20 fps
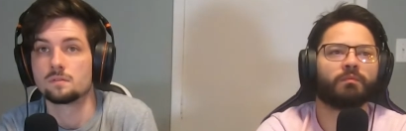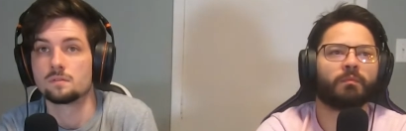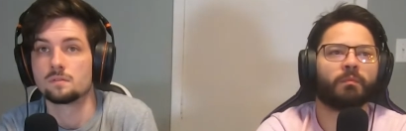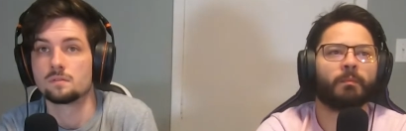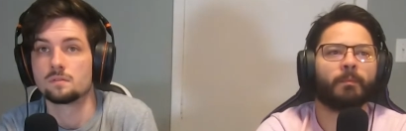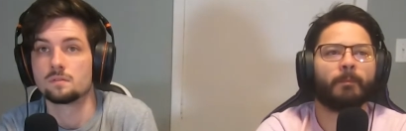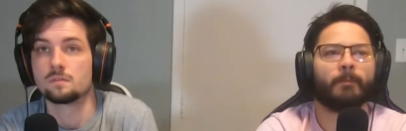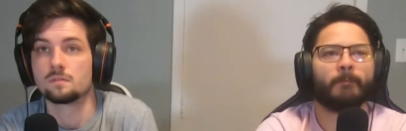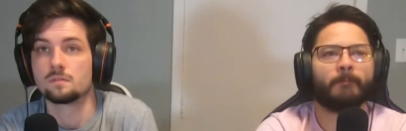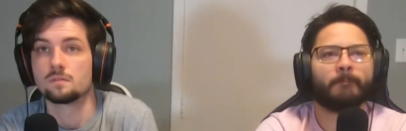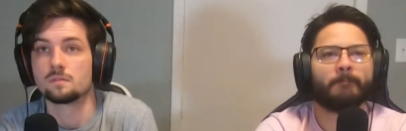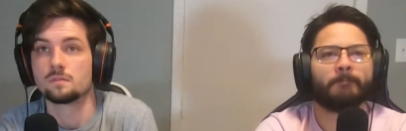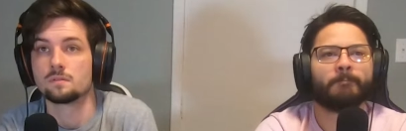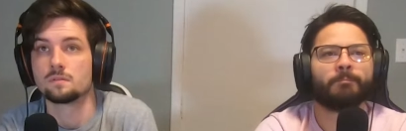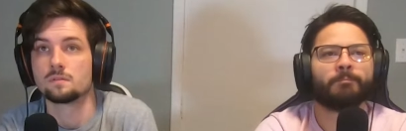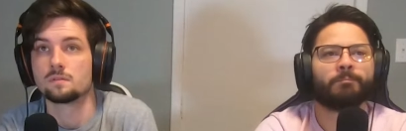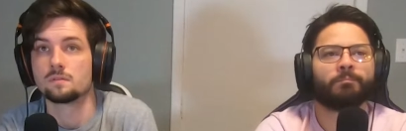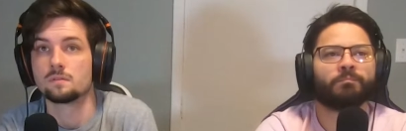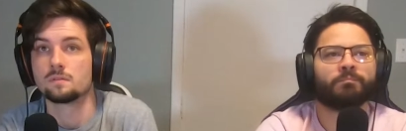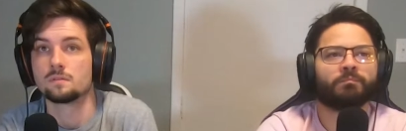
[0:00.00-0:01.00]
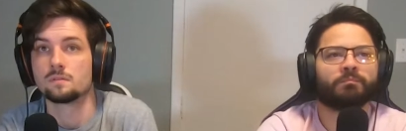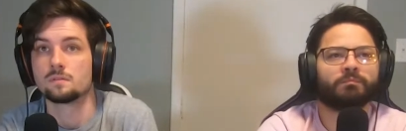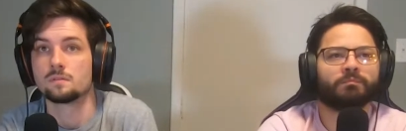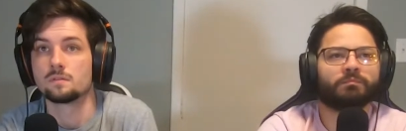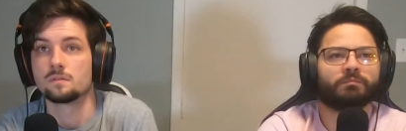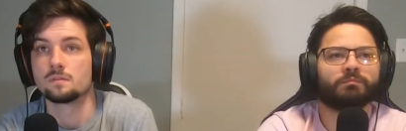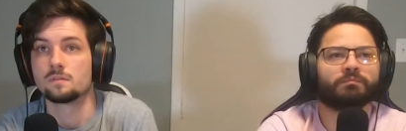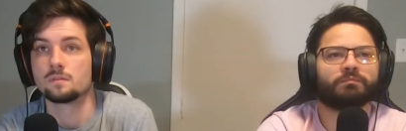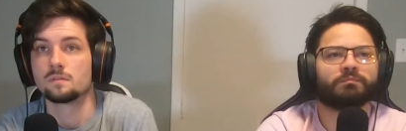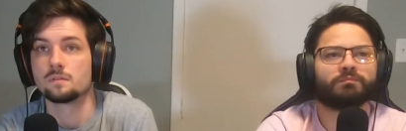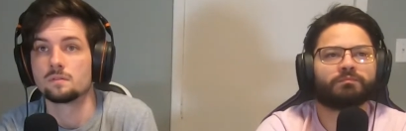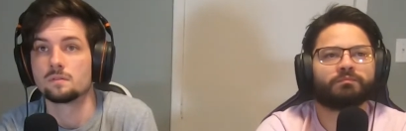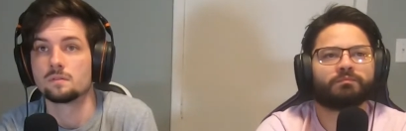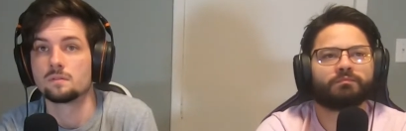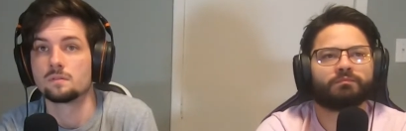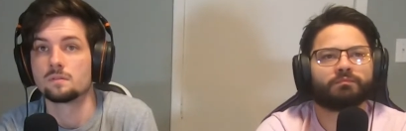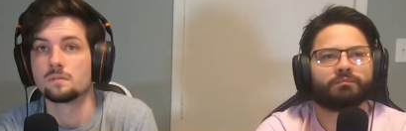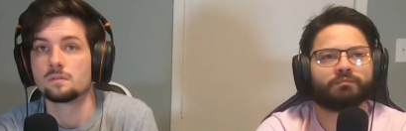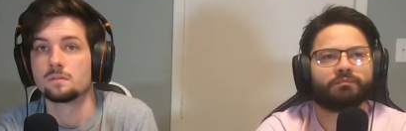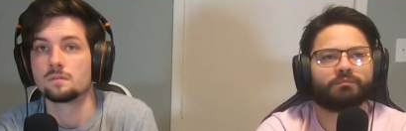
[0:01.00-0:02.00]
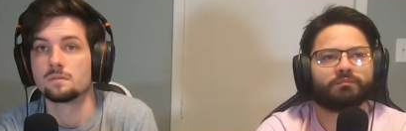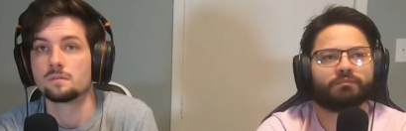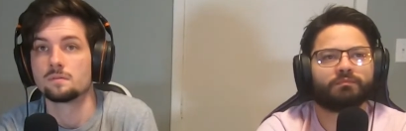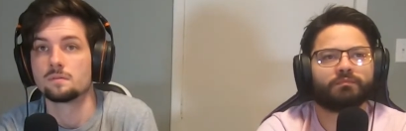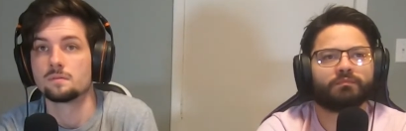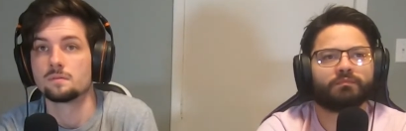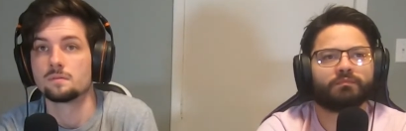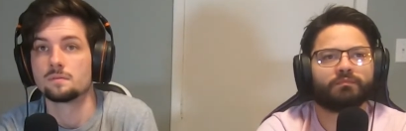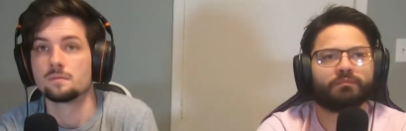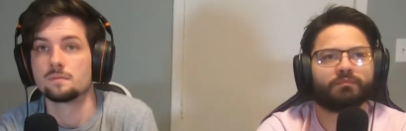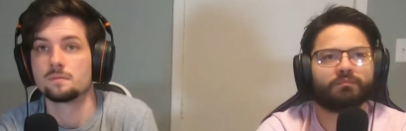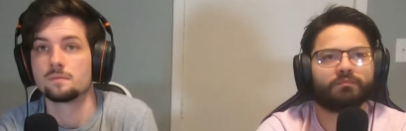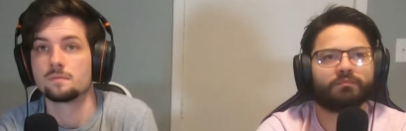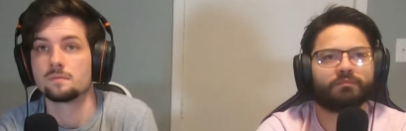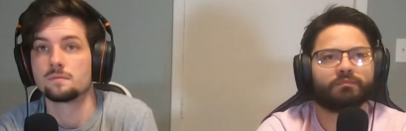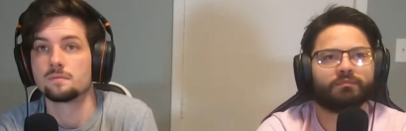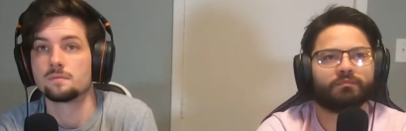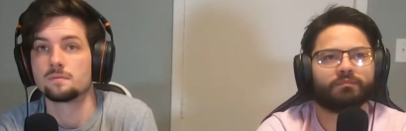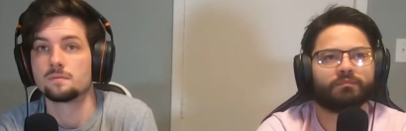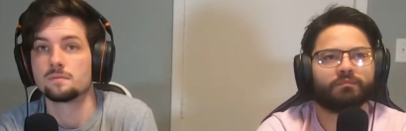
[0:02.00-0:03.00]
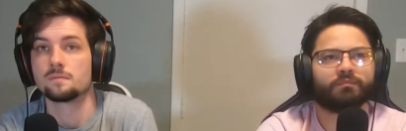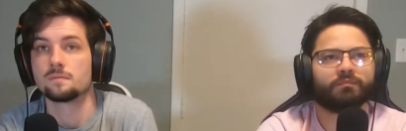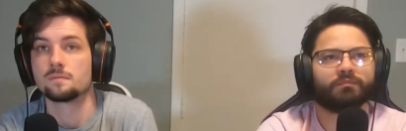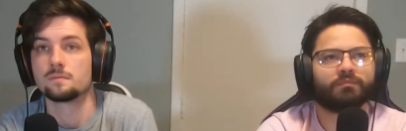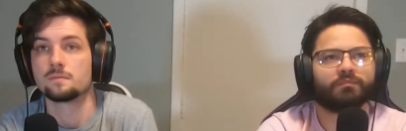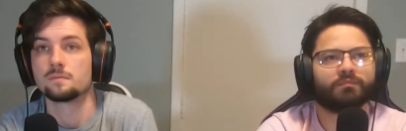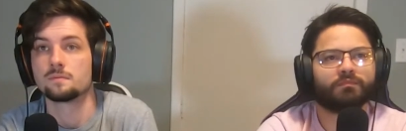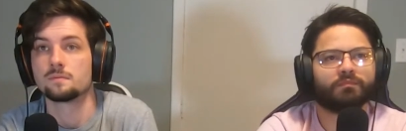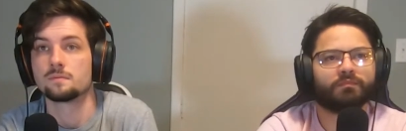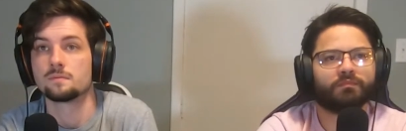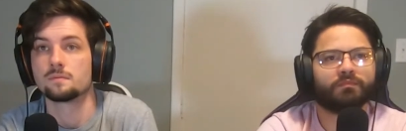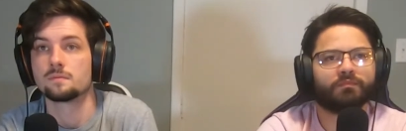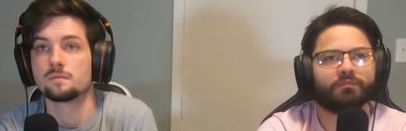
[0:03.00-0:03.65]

No one is speaking in this clip.